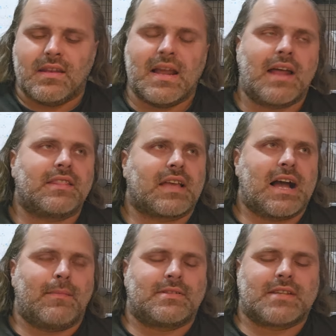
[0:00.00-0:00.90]
not in the
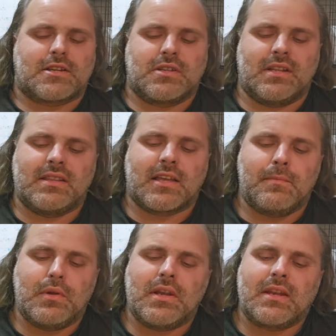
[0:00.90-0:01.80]
comment section, in the
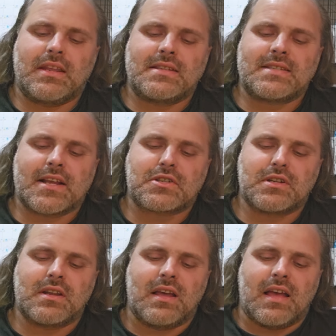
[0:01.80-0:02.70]
community
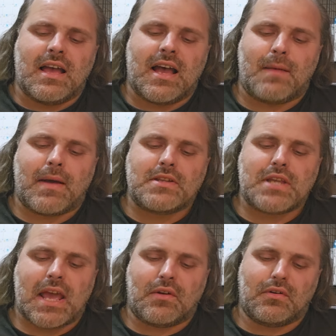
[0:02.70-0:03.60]
section on my
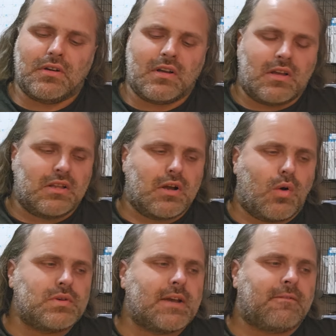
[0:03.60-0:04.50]
channel,
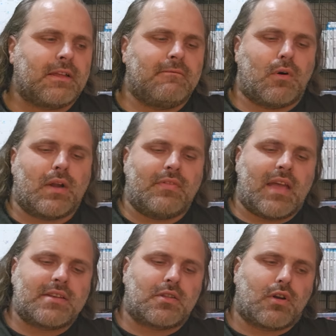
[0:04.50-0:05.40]
go definitely vote on
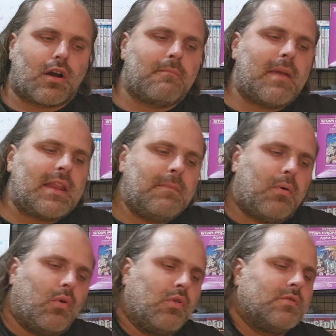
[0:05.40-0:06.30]
that. There are many
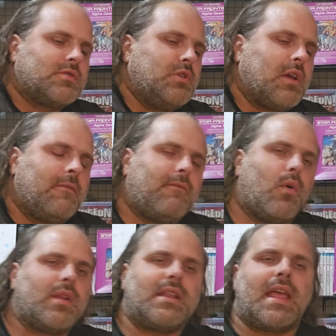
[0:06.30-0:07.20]
polls. You can
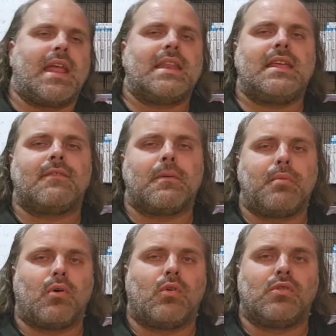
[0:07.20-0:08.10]
vote in any the
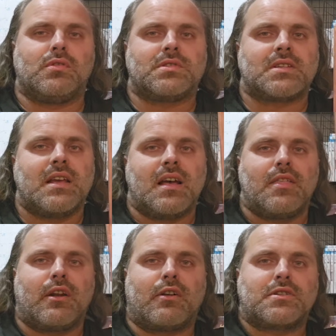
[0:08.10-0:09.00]
polls
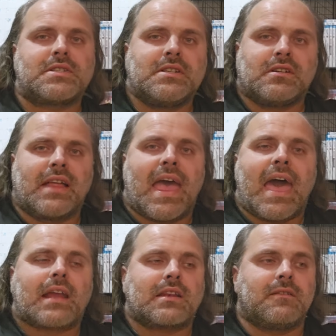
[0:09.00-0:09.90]
that are still
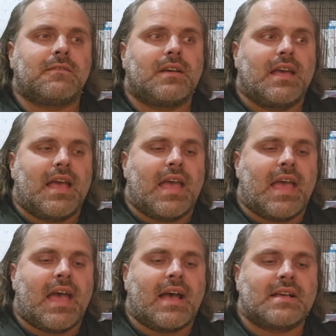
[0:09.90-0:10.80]
active,
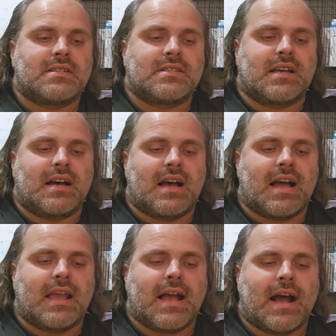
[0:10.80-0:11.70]
as
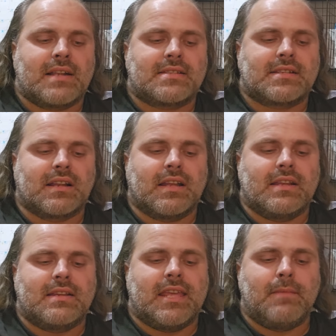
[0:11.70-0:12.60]
I
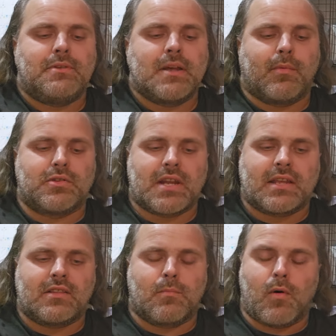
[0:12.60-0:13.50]
constantly keep double
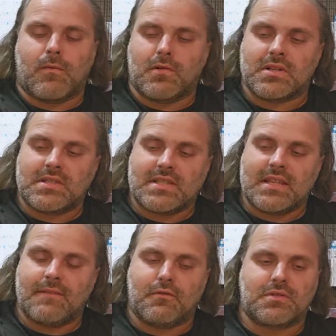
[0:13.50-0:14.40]
checking them over to
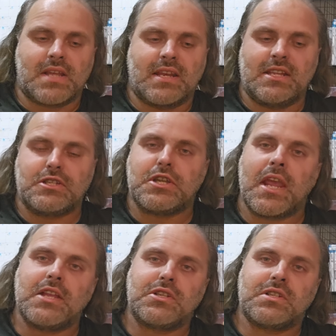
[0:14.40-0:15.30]
see if there's any
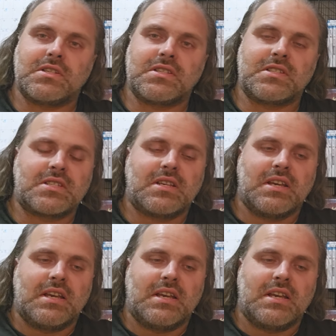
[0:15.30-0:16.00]
changes